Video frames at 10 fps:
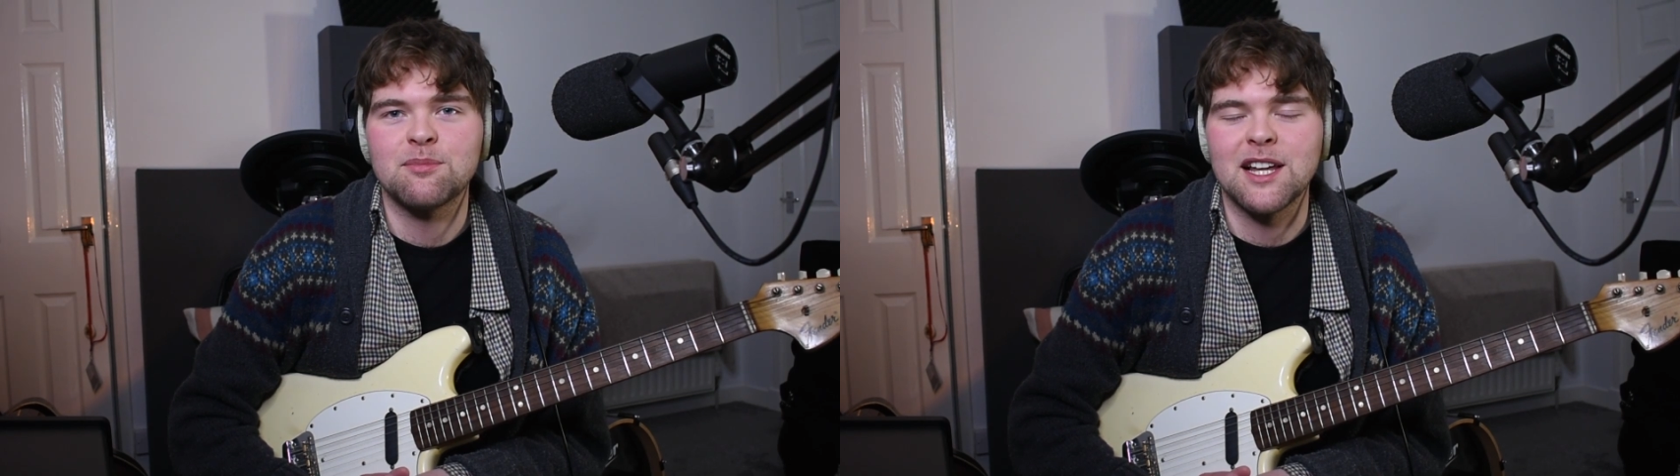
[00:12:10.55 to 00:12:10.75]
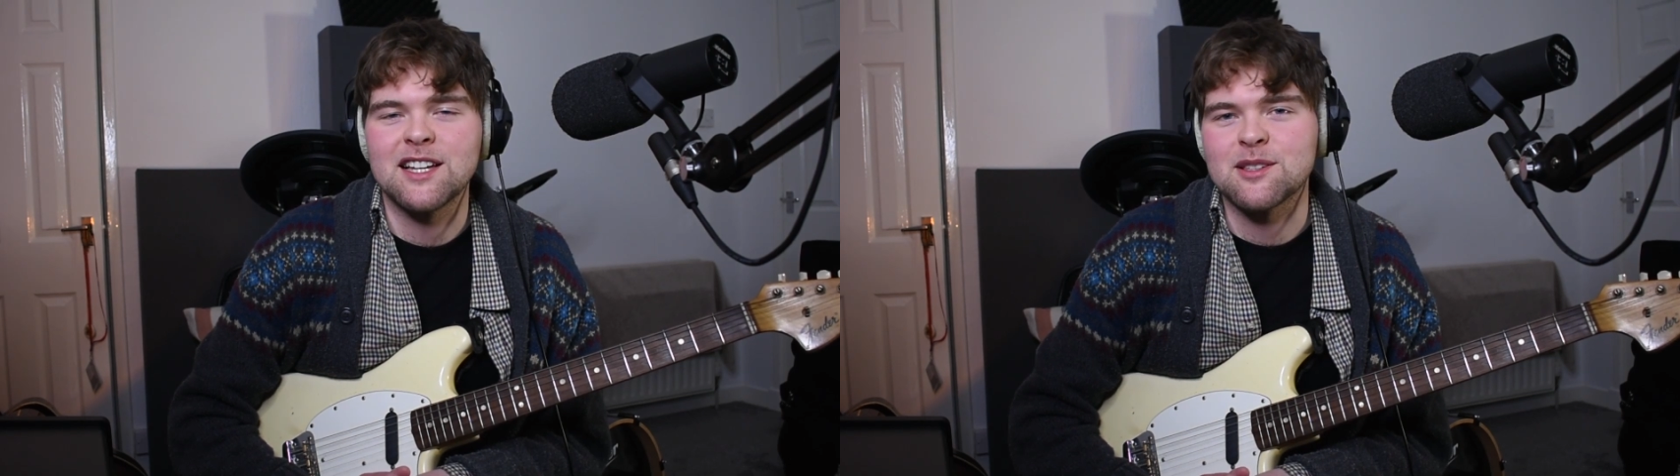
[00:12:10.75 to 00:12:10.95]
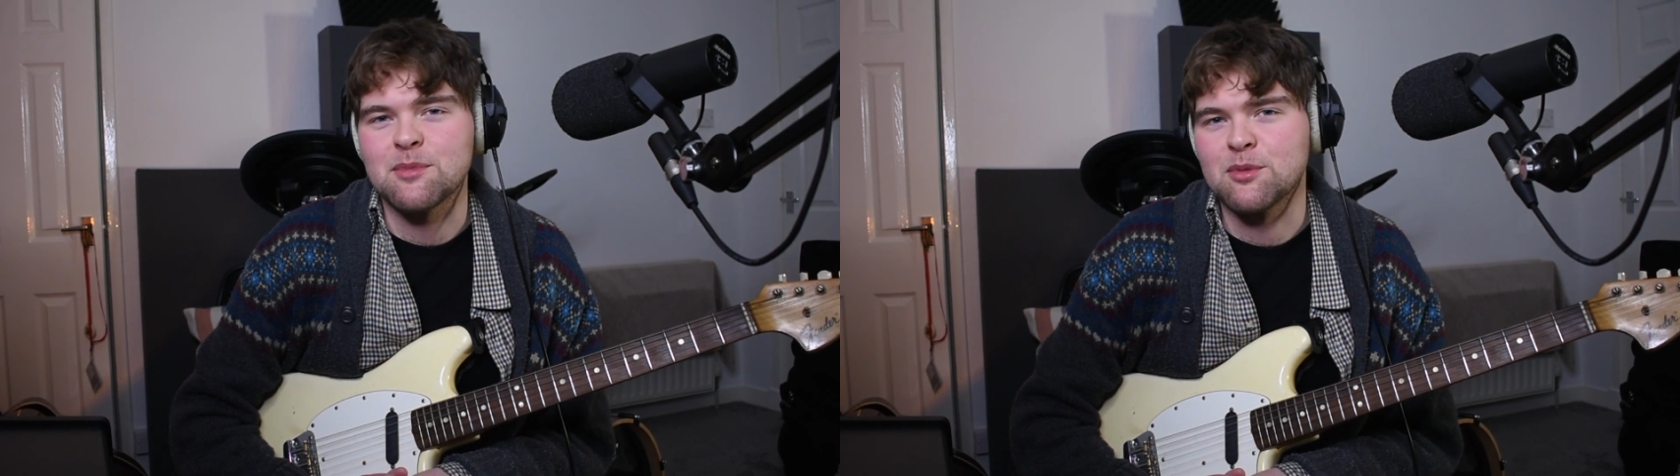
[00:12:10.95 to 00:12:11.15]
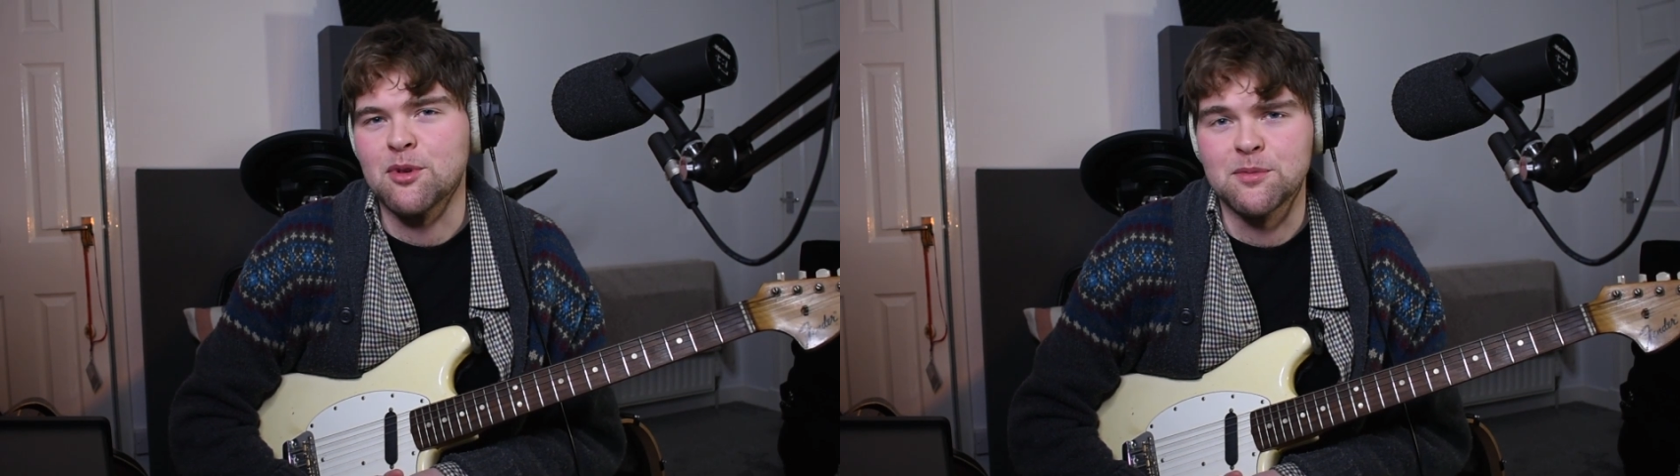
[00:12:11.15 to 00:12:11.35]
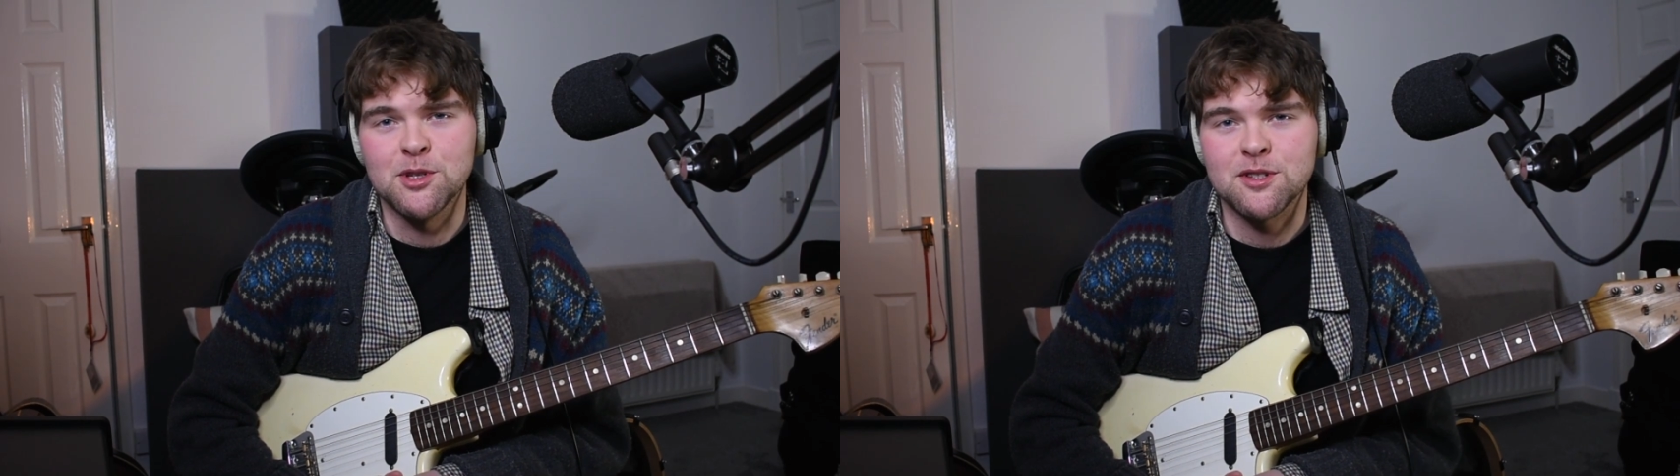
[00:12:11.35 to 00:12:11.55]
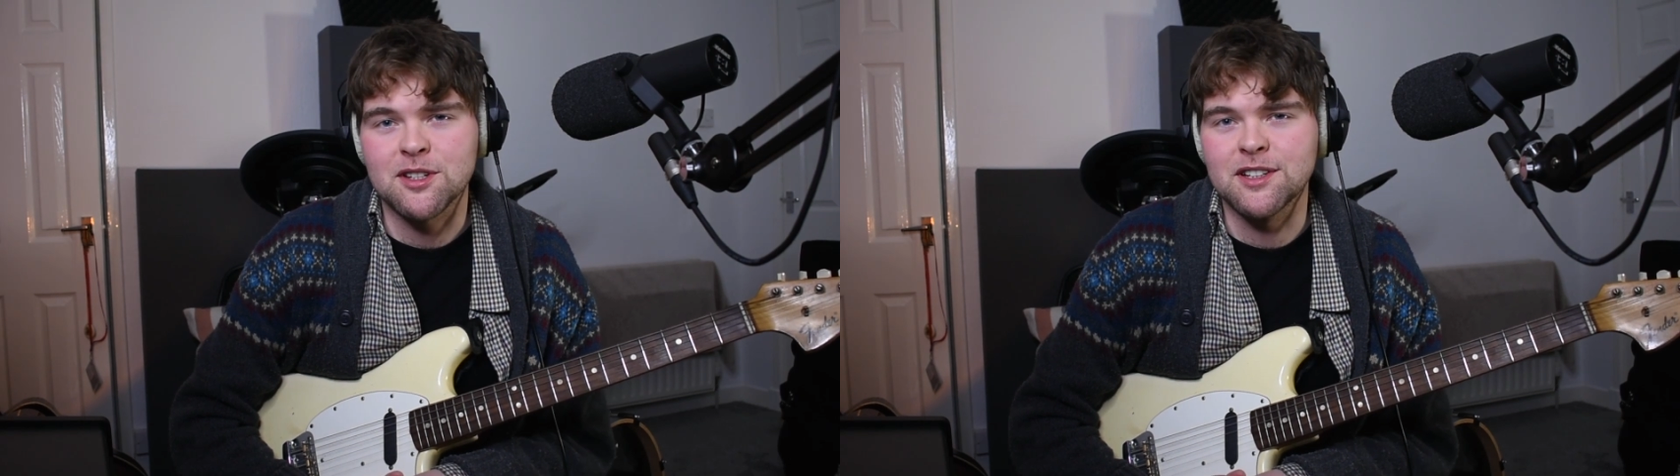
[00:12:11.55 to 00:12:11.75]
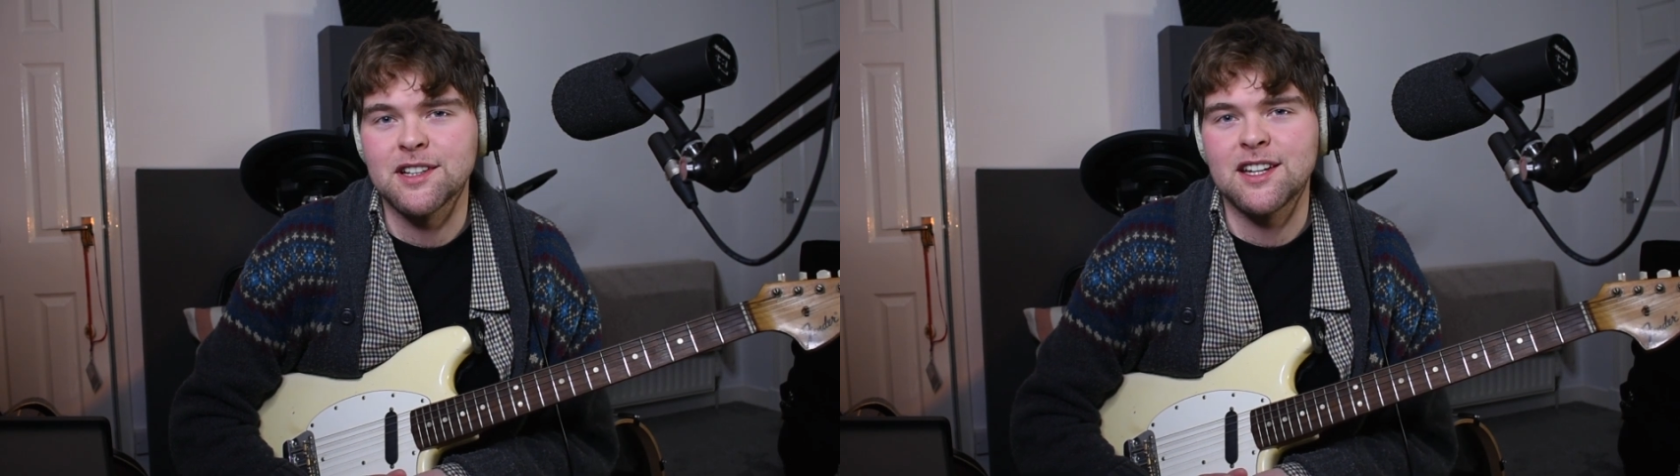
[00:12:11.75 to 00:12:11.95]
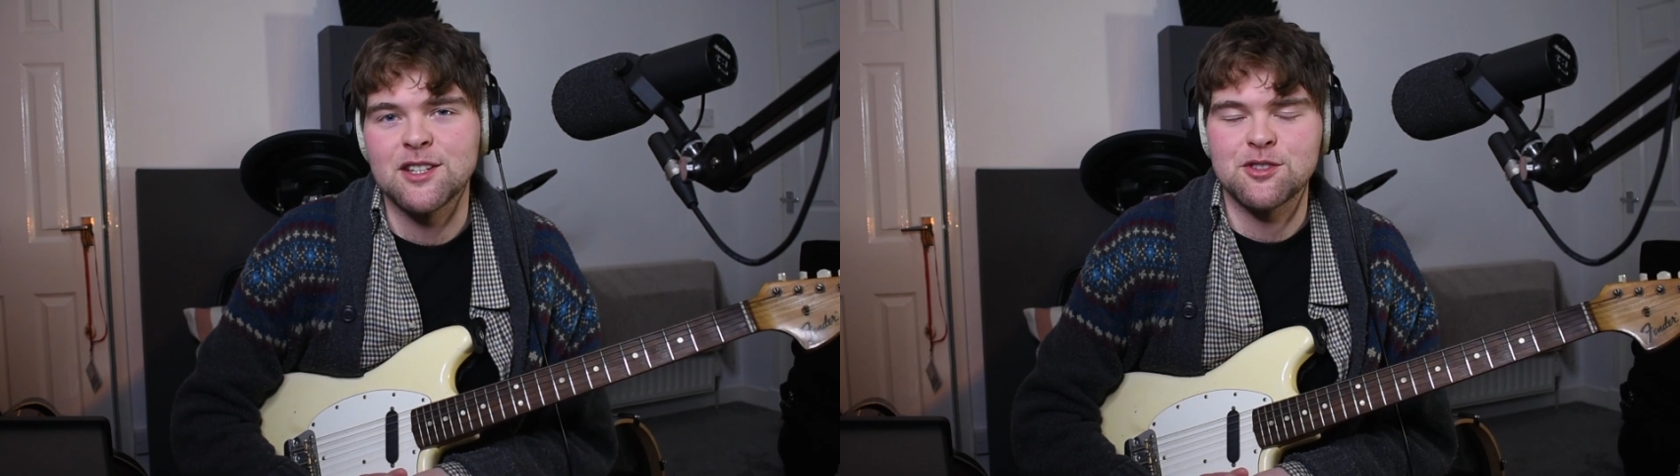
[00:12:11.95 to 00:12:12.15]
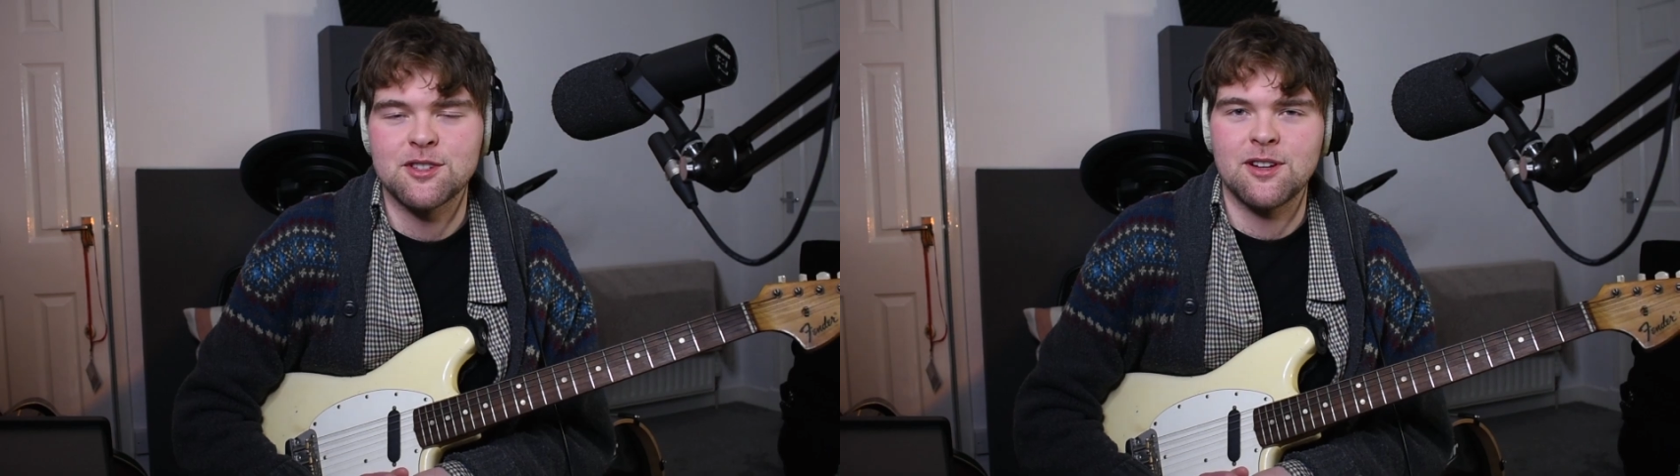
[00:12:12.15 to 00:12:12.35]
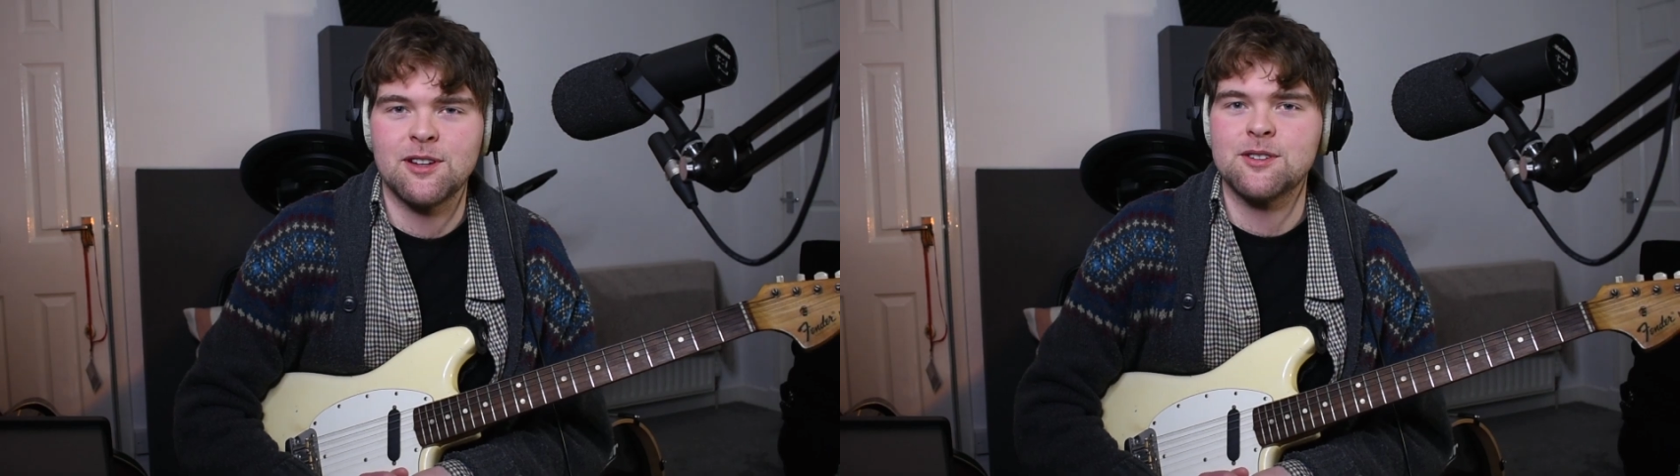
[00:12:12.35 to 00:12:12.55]
playing something more musical in your
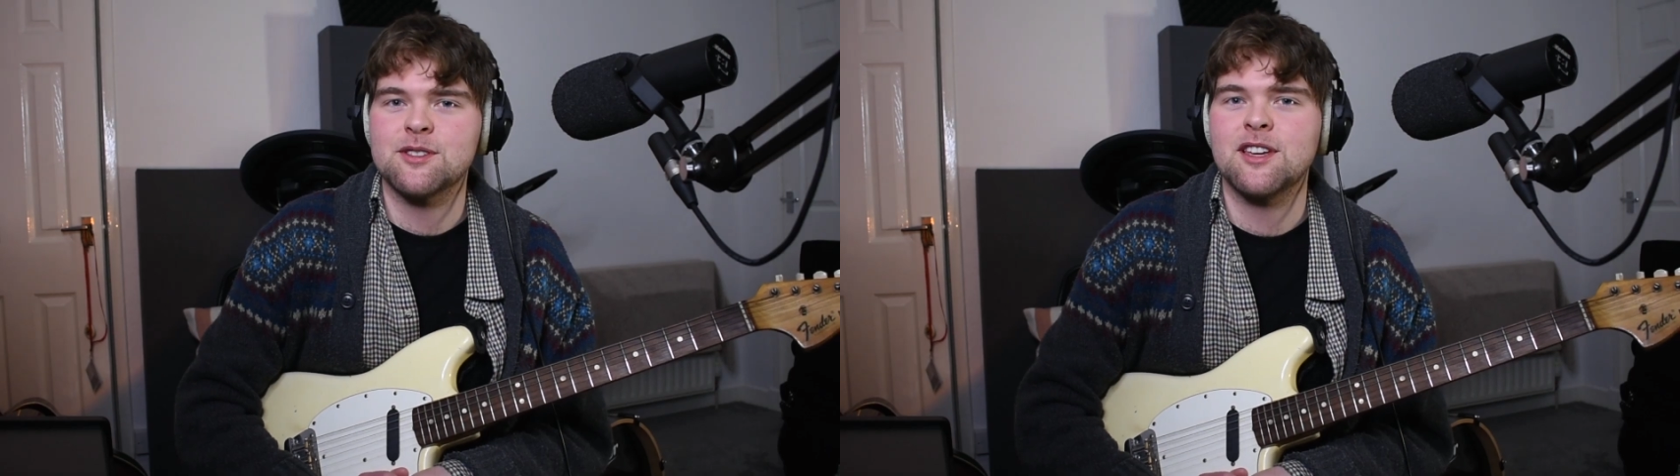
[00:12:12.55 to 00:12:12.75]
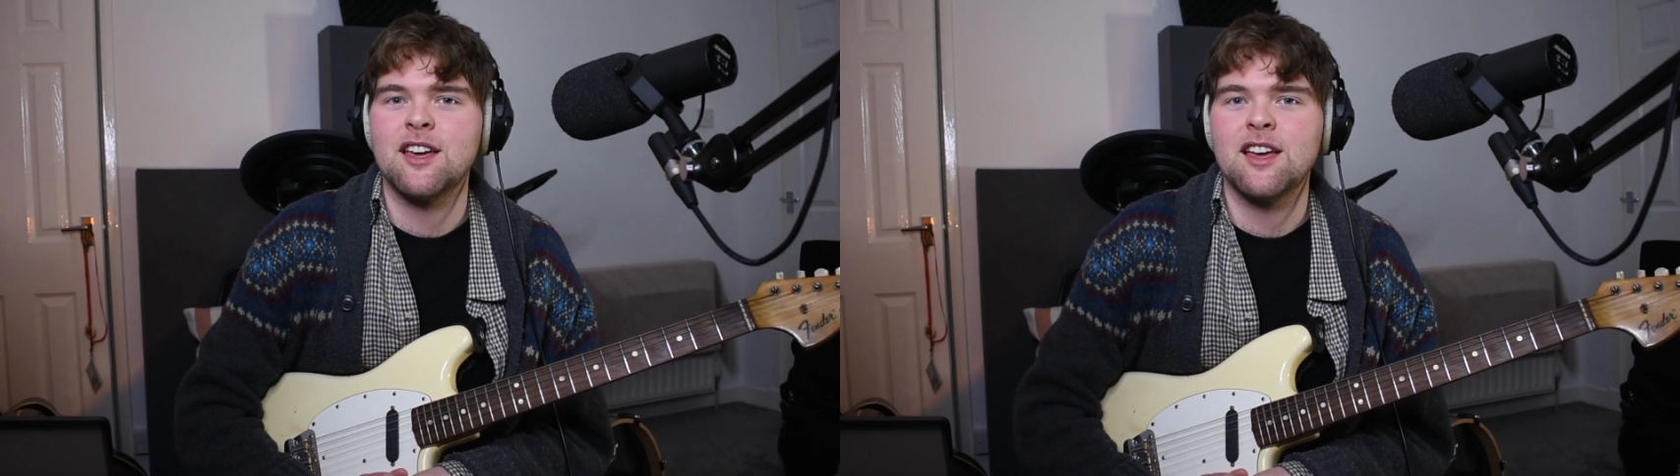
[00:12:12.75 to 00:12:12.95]
solos,